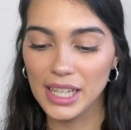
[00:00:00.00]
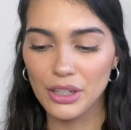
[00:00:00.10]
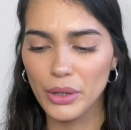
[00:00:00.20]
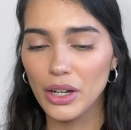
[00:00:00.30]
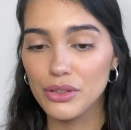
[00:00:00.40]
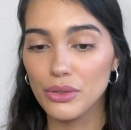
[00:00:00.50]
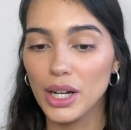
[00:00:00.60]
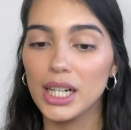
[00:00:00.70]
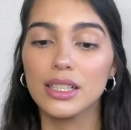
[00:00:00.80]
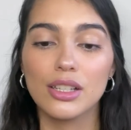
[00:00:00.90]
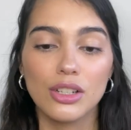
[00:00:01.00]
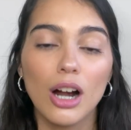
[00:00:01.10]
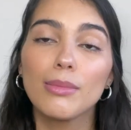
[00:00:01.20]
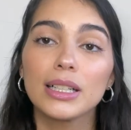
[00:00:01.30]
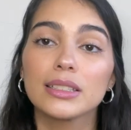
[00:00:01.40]
I know I also got a
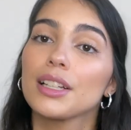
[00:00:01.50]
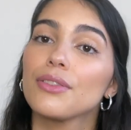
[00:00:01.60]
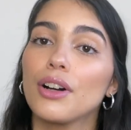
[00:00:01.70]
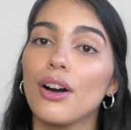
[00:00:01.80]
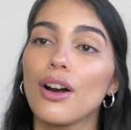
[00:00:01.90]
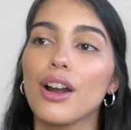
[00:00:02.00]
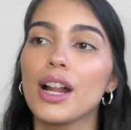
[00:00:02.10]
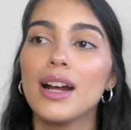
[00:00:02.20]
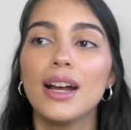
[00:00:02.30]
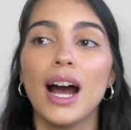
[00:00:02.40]
Starbucks gift card.